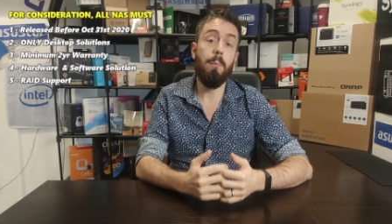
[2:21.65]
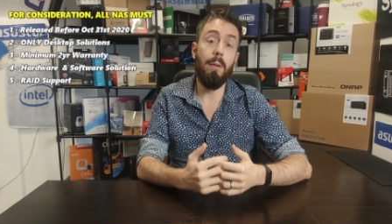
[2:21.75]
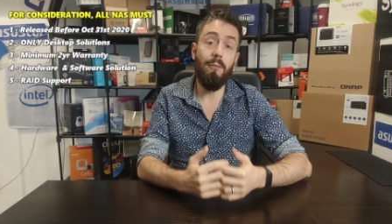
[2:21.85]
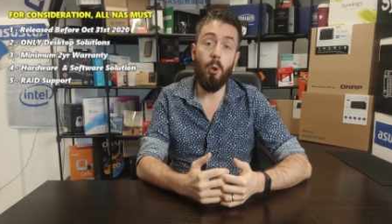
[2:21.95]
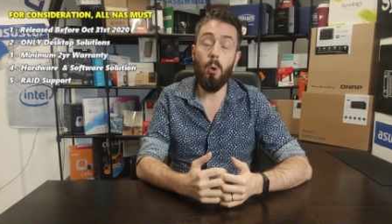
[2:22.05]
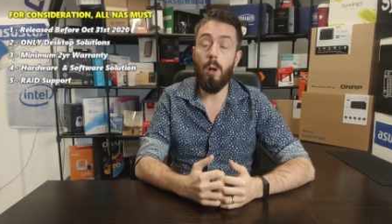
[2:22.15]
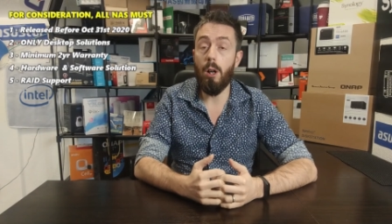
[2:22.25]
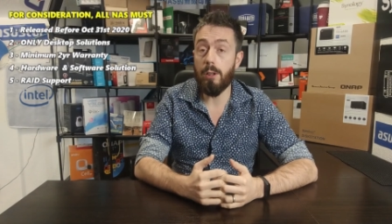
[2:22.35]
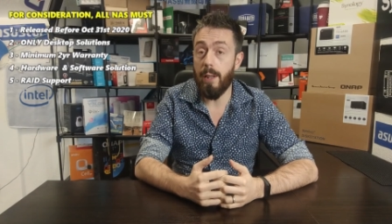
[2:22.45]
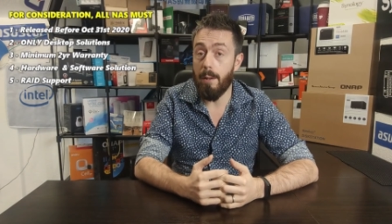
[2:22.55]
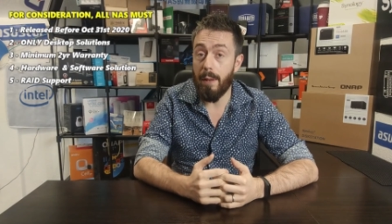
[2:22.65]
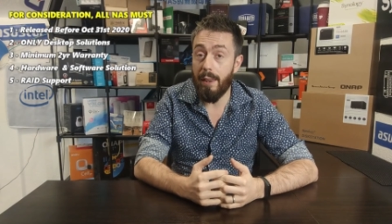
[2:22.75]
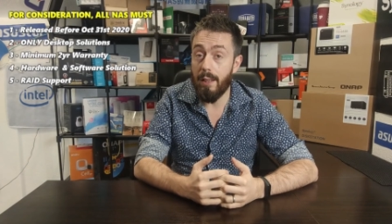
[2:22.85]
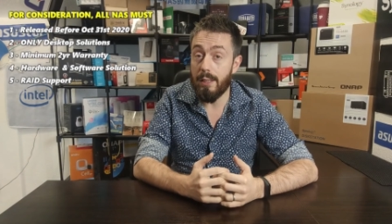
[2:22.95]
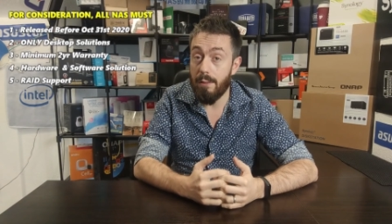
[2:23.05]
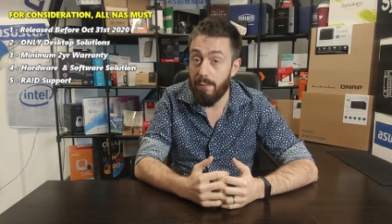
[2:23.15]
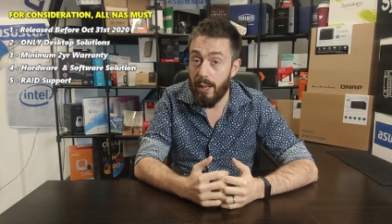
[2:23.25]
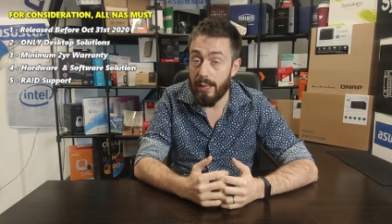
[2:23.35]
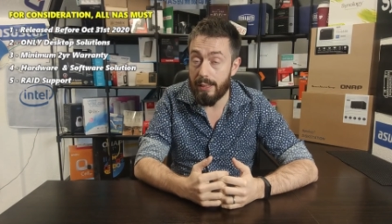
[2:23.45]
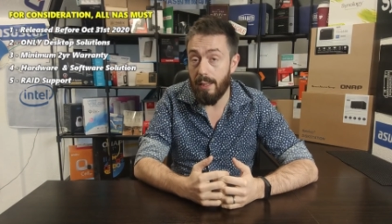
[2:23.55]
before October
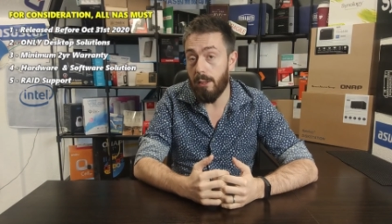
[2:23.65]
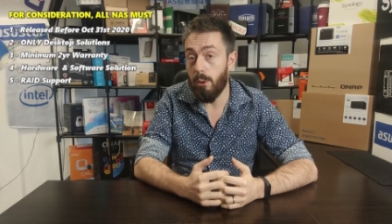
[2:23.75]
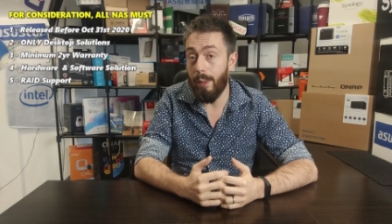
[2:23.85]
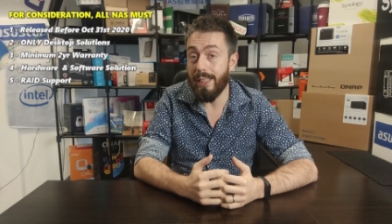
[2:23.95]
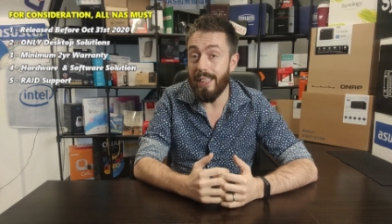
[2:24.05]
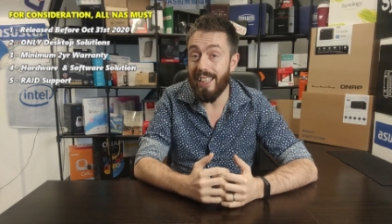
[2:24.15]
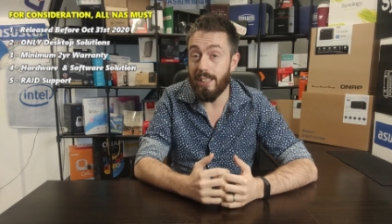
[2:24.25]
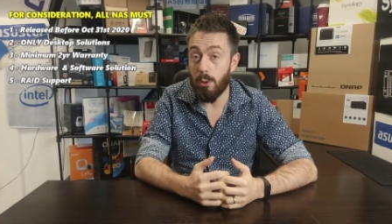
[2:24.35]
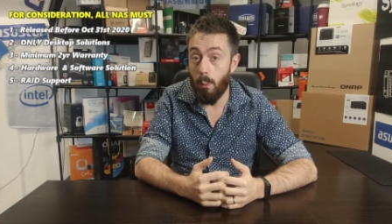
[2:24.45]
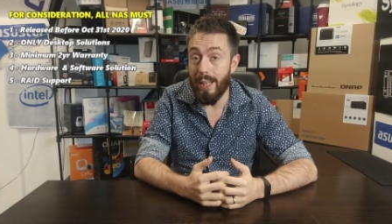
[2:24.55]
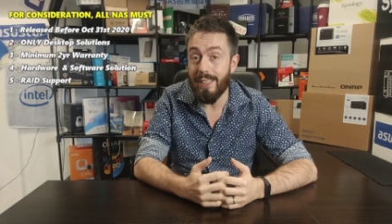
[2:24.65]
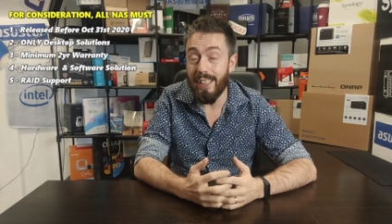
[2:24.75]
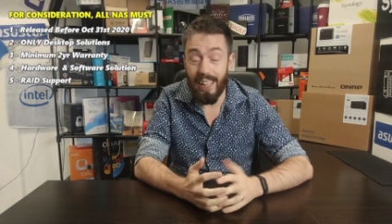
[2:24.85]
thirty-first, twenty twenty.